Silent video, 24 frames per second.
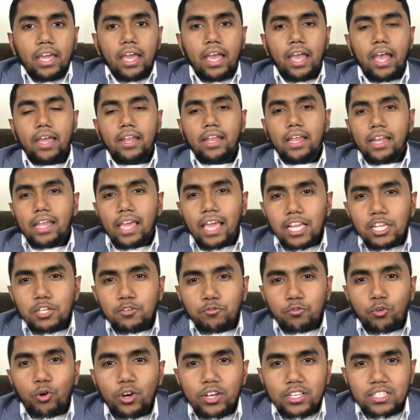And at age
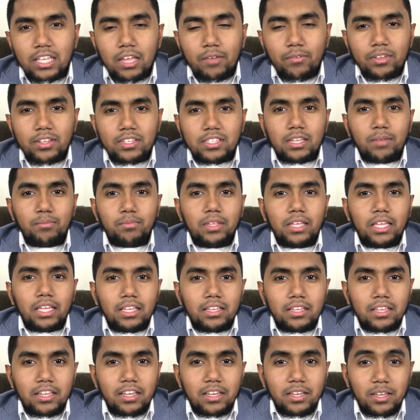47,
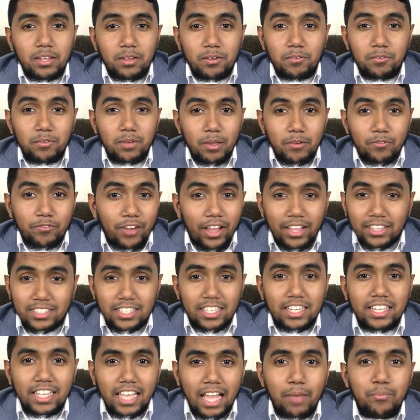something
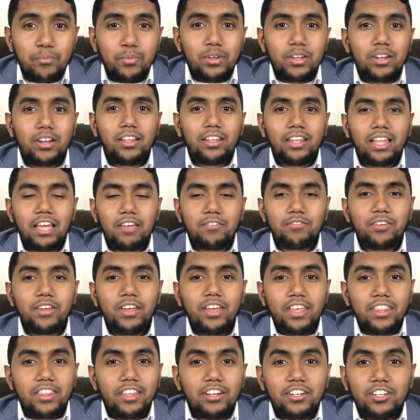fascinating happened in her life
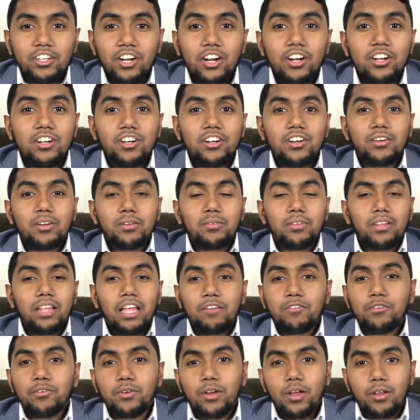that turned her
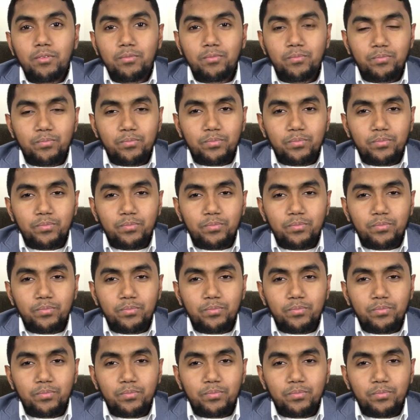life around.